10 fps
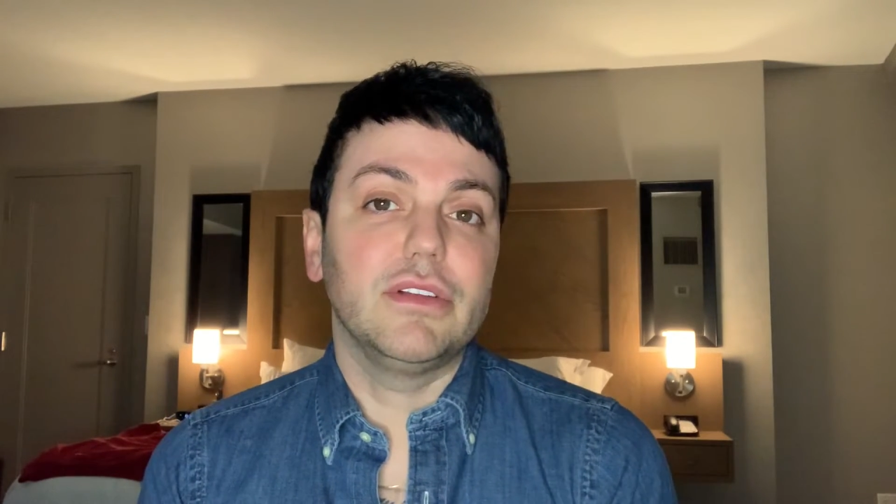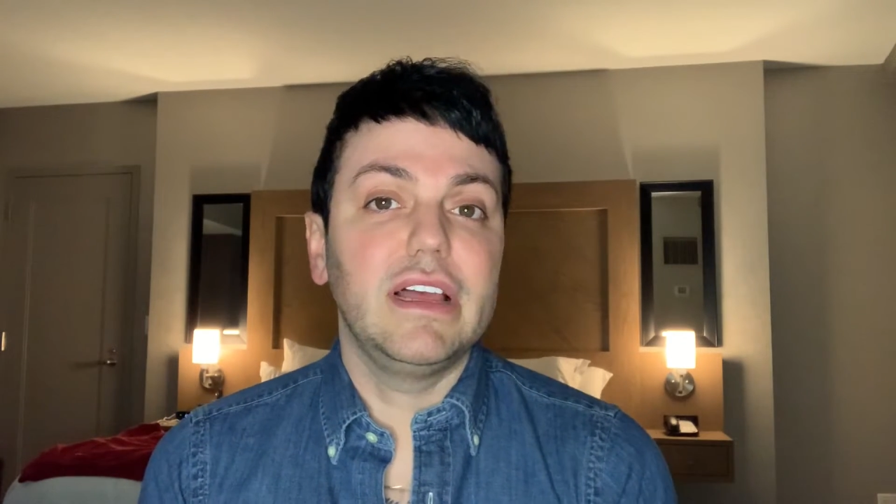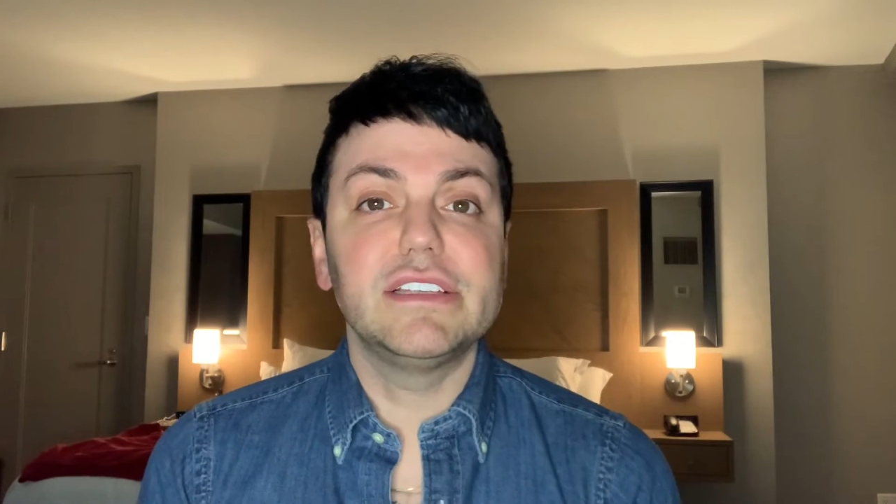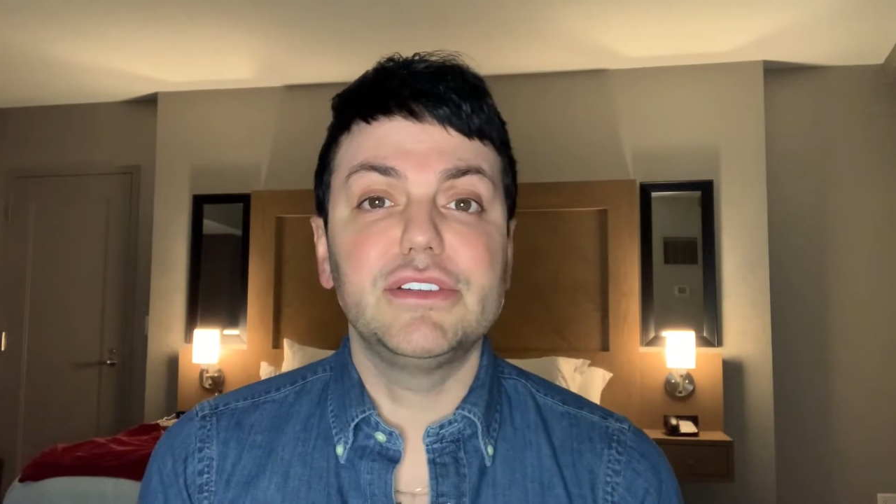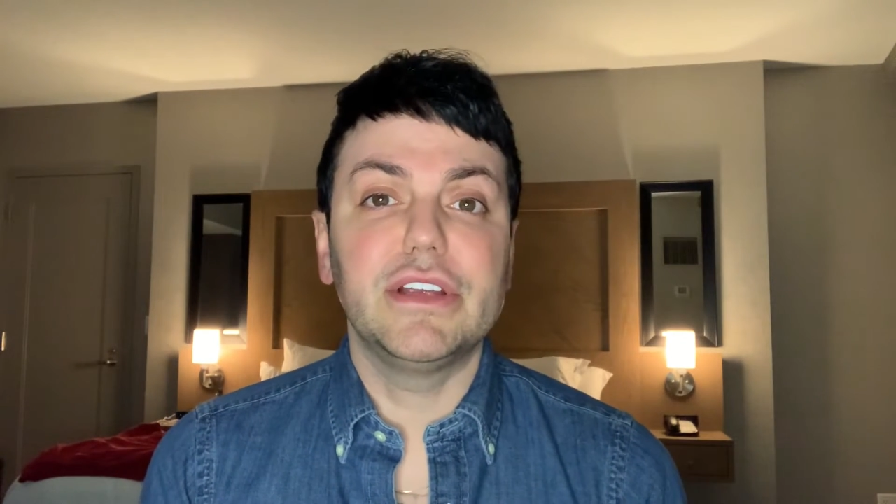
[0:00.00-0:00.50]
The
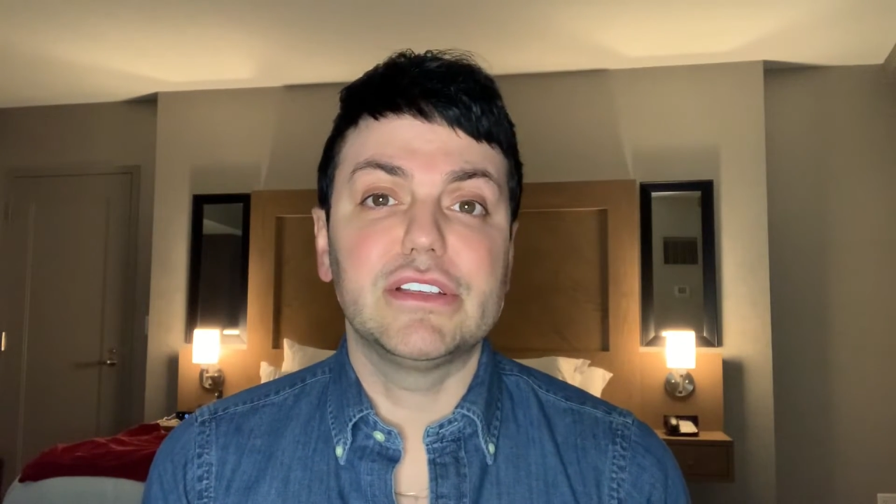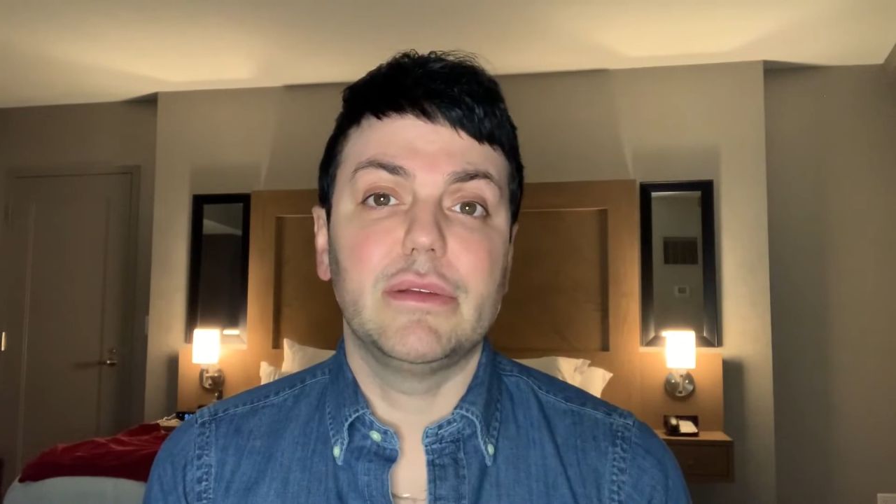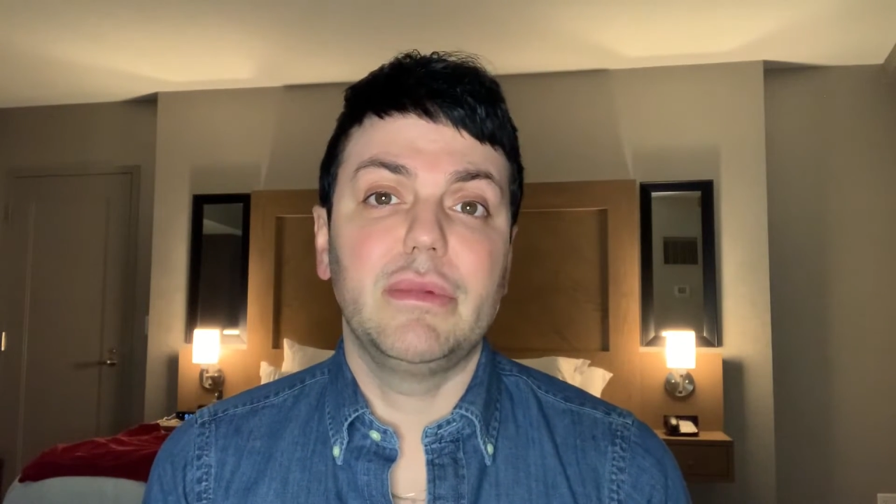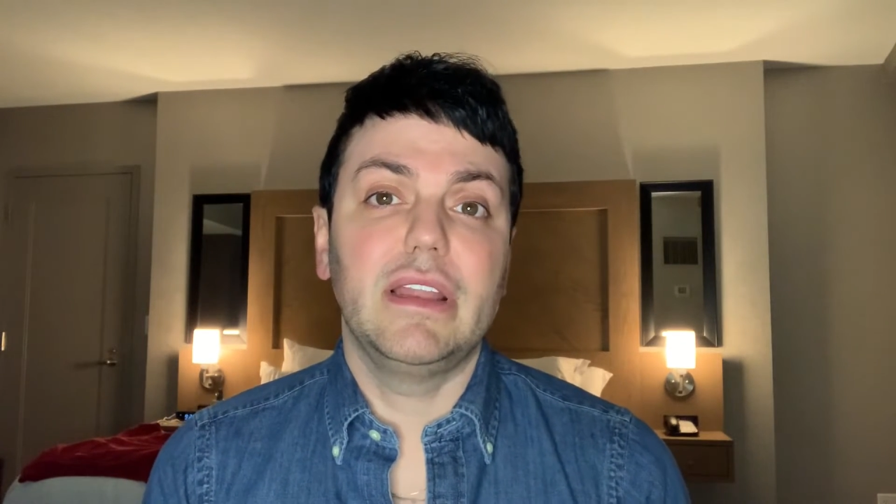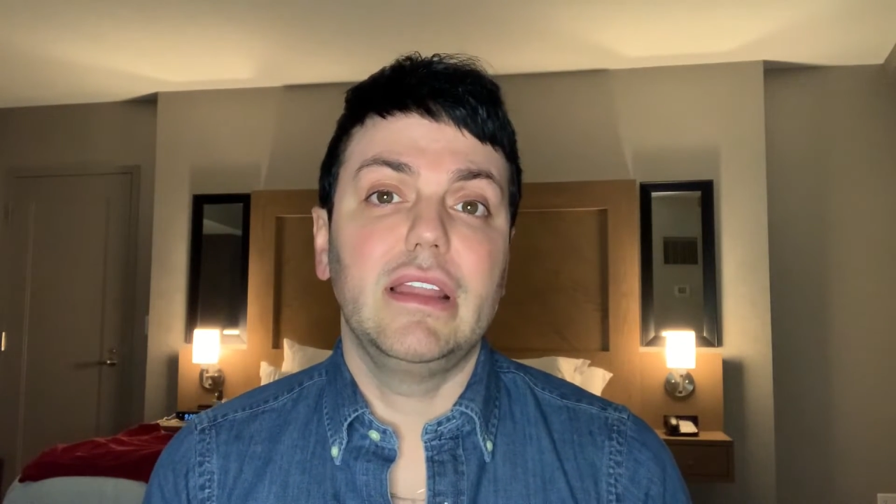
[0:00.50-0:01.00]
last 2 years
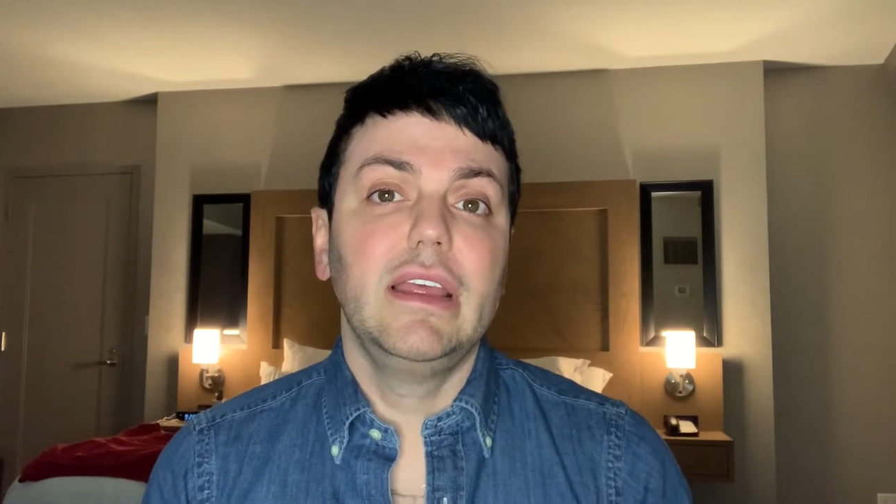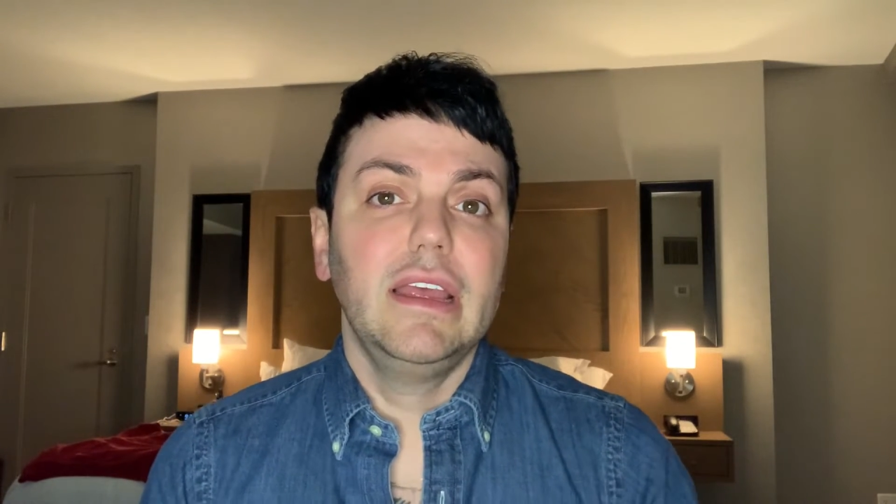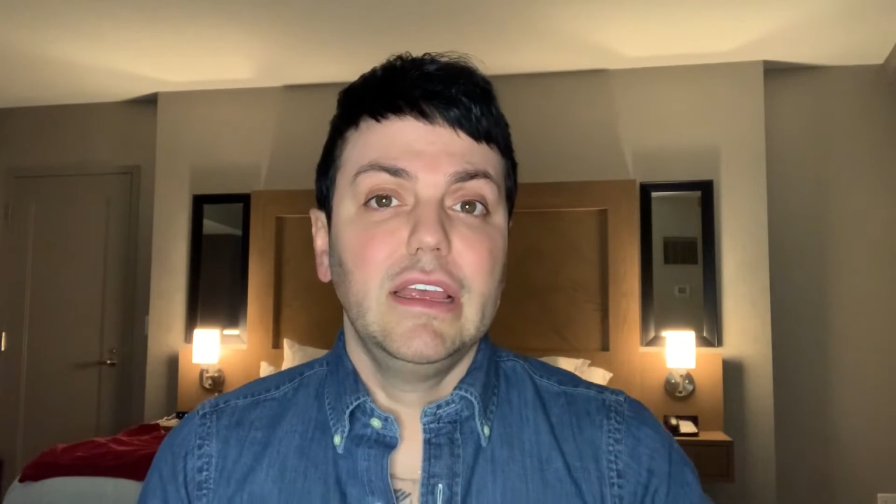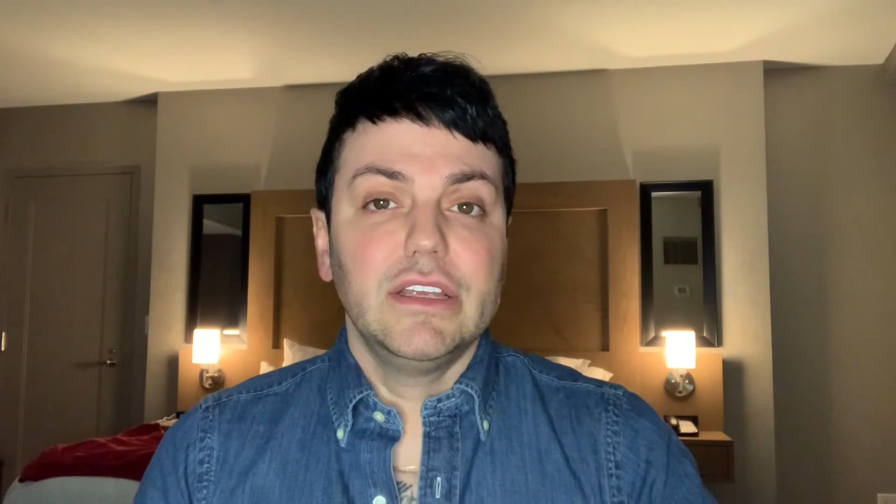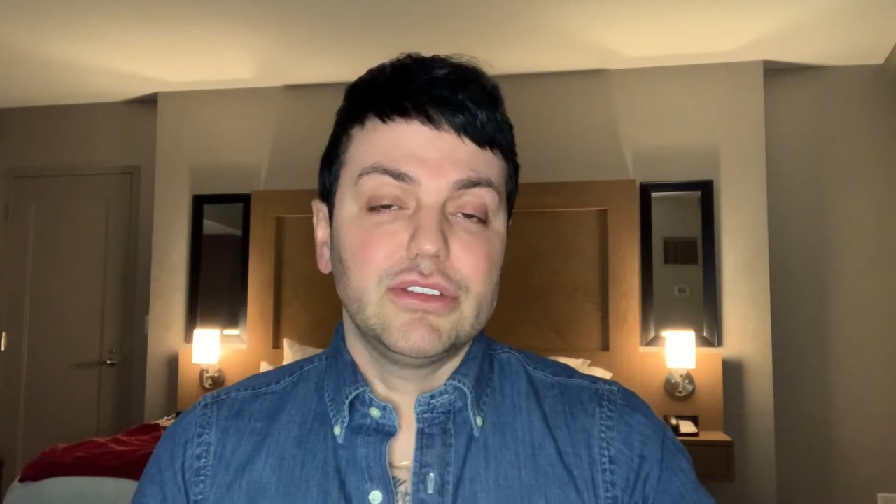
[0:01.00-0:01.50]
I've been
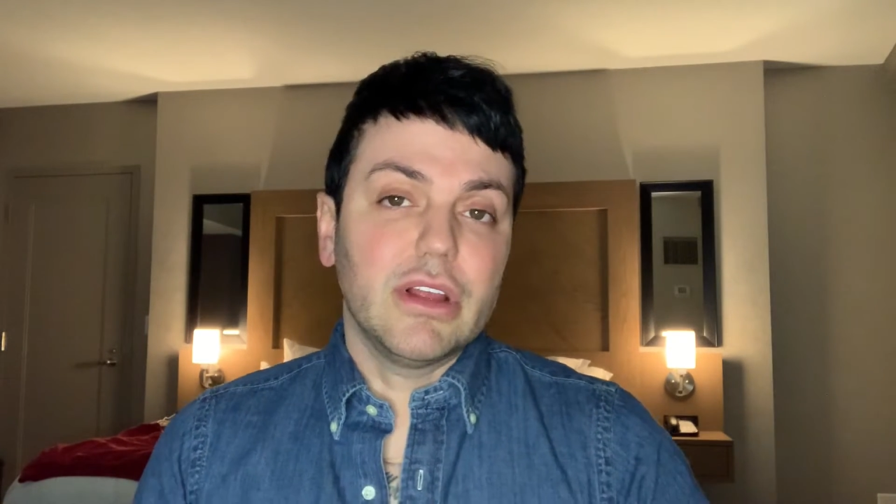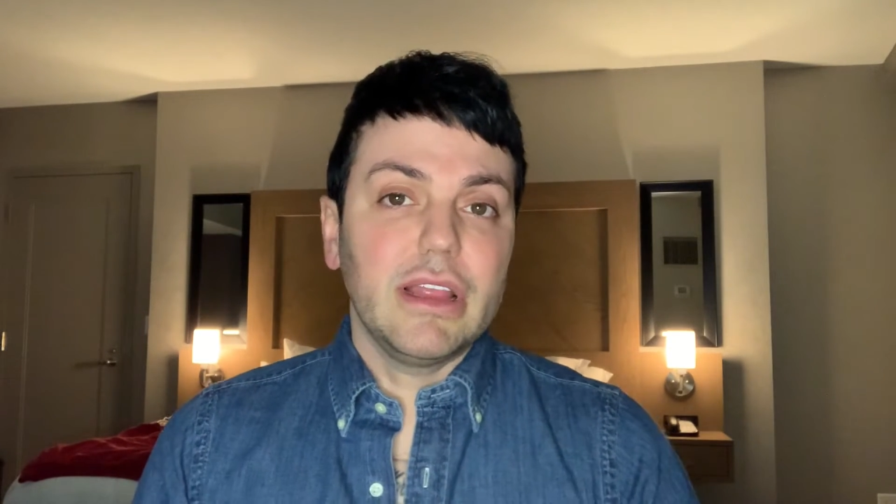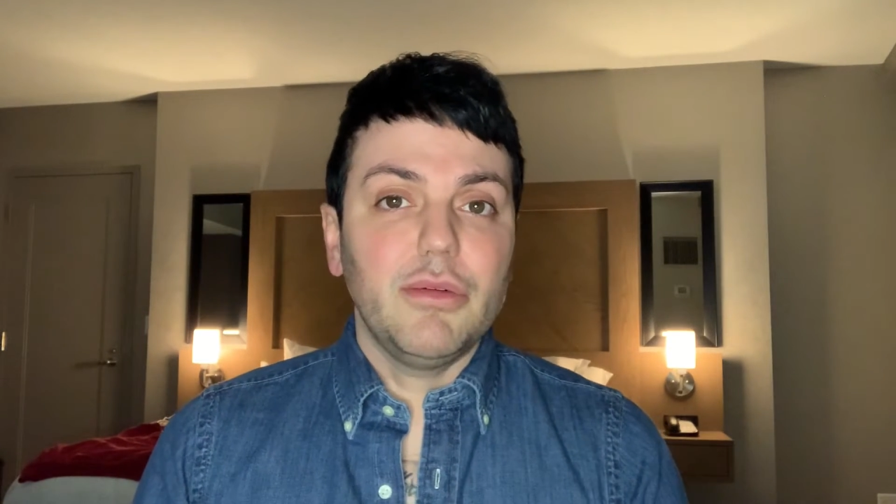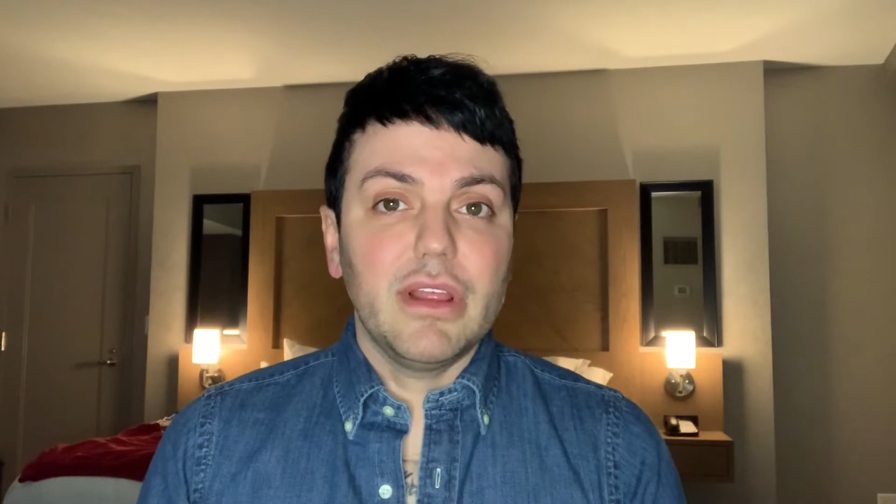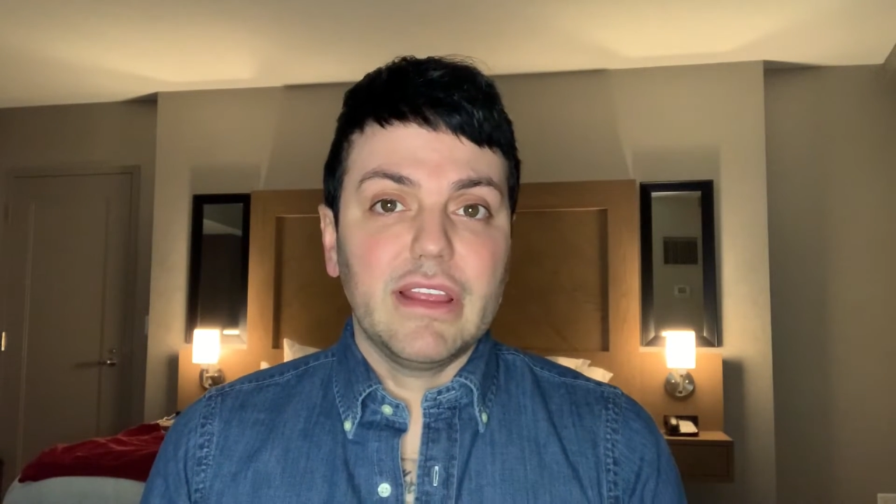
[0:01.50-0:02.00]

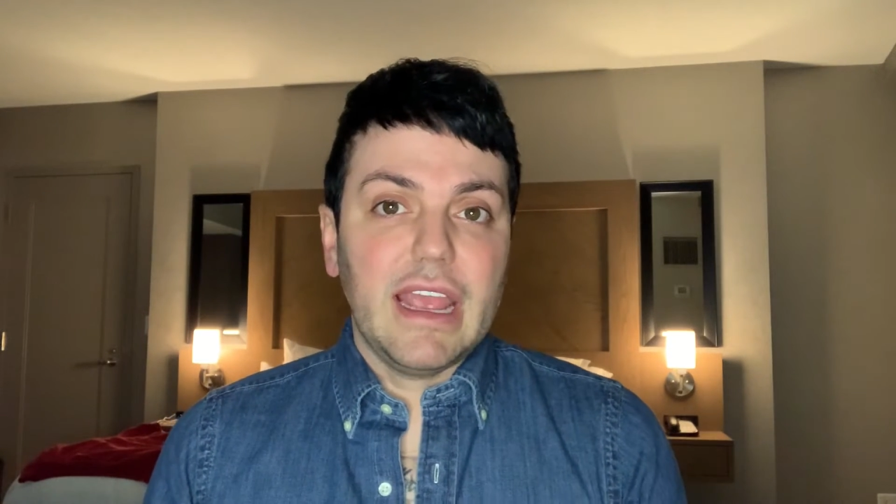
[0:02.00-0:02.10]
struggling with